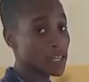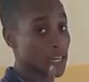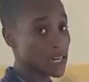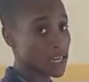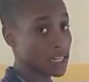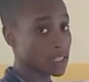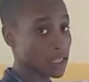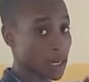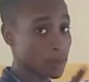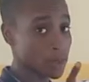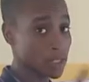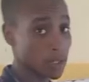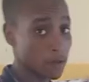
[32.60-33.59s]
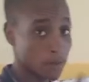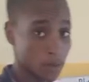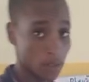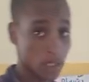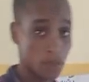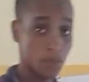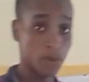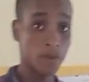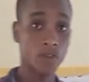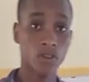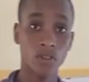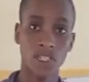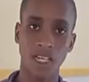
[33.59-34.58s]
you earlier, in the
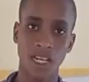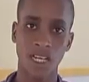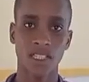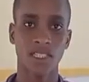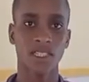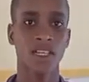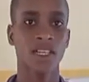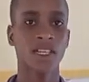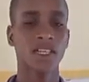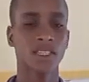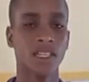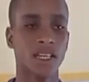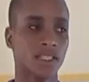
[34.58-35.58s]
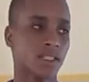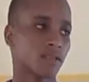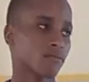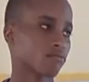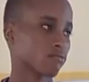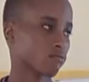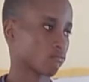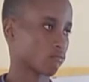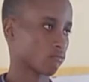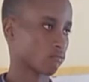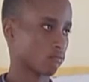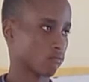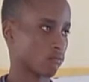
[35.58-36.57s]
previous class, that
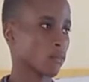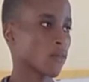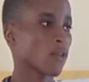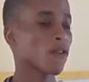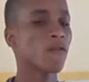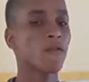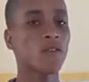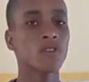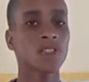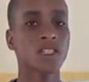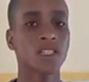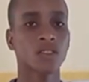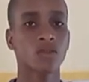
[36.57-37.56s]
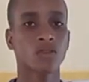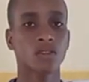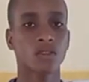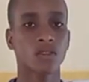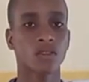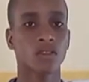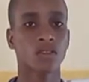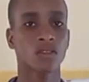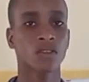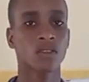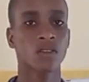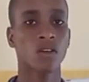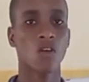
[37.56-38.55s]
force is what?
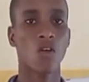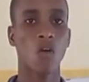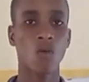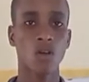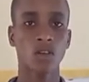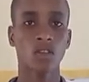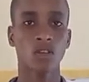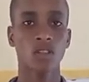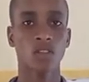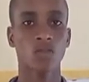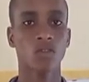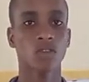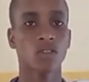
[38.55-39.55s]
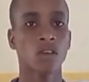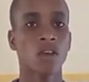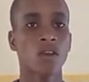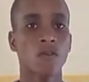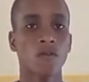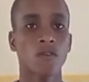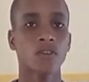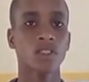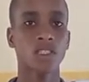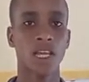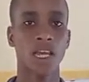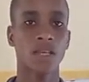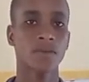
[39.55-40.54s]
Or work done is what? Force
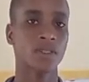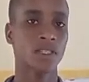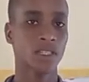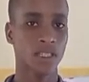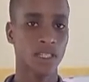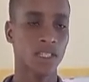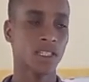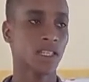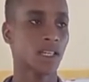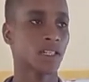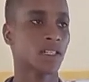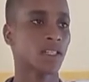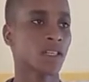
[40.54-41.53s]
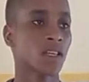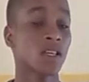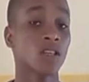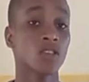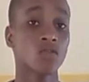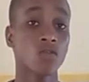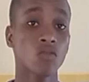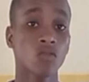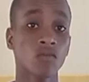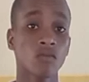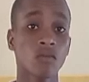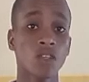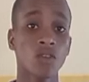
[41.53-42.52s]
times distance.
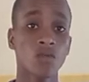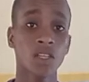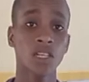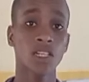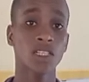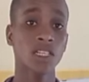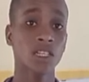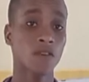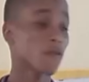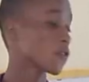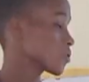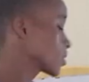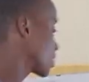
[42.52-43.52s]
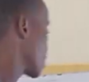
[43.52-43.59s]
So, when they say the force